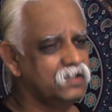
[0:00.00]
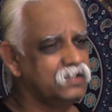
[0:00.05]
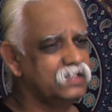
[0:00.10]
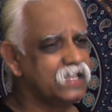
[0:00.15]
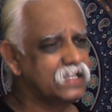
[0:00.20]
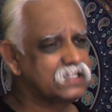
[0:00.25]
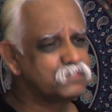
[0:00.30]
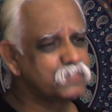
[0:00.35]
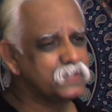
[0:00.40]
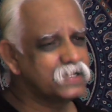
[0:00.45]

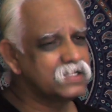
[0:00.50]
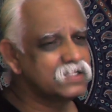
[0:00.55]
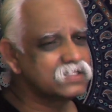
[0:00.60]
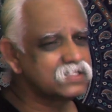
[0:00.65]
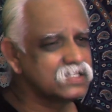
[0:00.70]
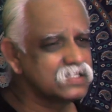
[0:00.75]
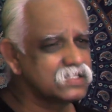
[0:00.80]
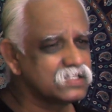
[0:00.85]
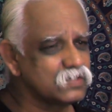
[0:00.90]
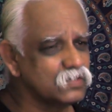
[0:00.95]
The
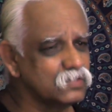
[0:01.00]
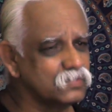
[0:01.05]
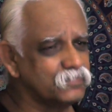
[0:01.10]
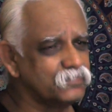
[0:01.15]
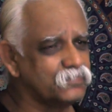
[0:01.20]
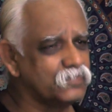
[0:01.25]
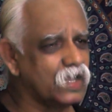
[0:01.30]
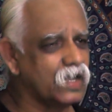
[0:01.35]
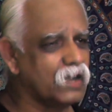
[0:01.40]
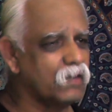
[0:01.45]
experience is
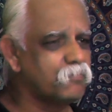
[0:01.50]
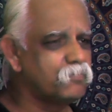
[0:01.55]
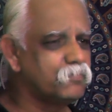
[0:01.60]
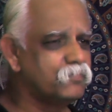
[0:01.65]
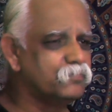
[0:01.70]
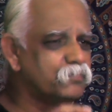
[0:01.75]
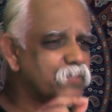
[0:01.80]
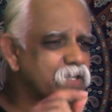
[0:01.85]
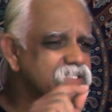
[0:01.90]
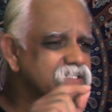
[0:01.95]
a
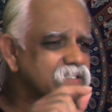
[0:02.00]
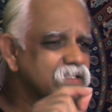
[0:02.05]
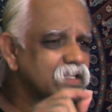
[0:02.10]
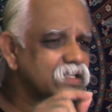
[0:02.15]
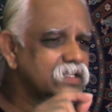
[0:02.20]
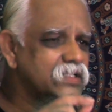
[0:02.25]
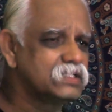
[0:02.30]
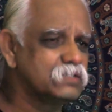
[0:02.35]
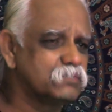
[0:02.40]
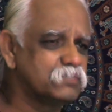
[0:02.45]

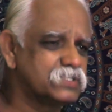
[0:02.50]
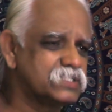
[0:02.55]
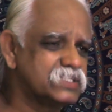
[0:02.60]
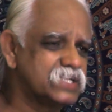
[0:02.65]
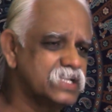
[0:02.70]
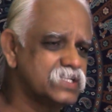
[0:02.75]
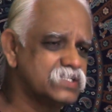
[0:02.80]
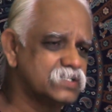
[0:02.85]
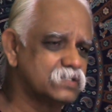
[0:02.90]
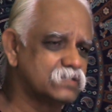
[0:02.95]
personal
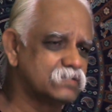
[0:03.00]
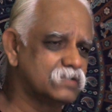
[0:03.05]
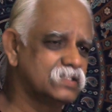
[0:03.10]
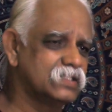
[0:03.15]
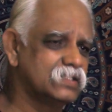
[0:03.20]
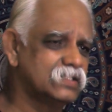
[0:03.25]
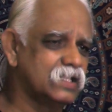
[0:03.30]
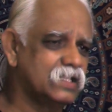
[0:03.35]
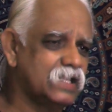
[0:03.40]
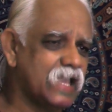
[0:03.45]
interpretation
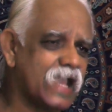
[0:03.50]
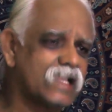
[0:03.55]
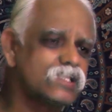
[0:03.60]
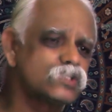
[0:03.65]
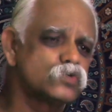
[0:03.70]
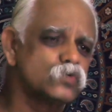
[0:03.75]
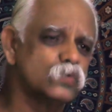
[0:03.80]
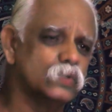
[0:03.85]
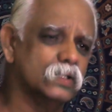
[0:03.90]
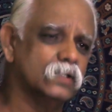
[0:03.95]
rather than
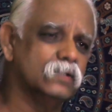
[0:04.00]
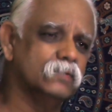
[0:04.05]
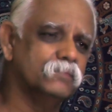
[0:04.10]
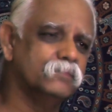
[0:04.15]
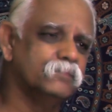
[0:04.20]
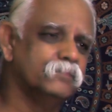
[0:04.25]
actual.